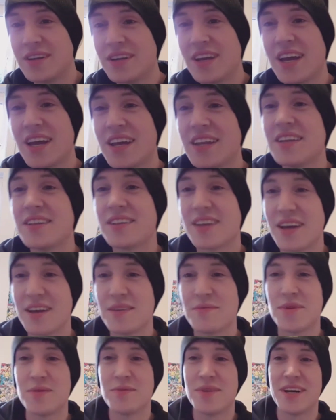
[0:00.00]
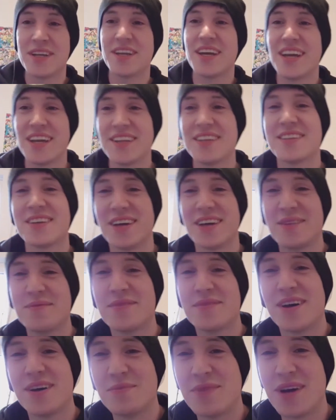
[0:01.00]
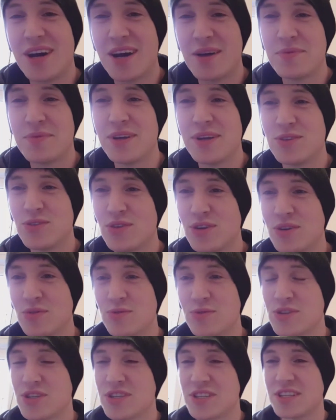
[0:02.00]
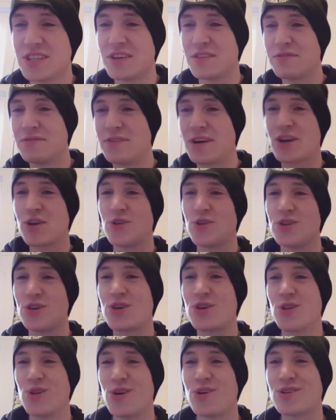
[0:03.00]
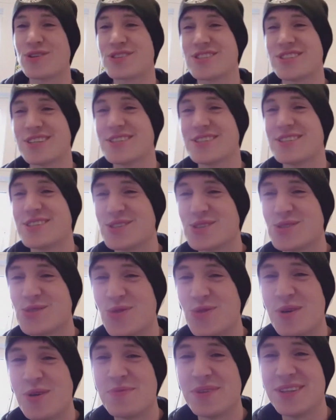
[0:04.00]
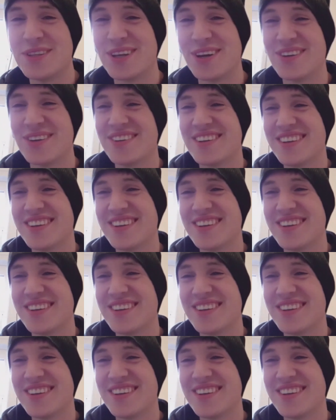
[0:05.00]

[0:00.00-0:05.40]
Any time, my man, any time. I'm happy to do it. We'll just need to figure out the clock since it's so up and down.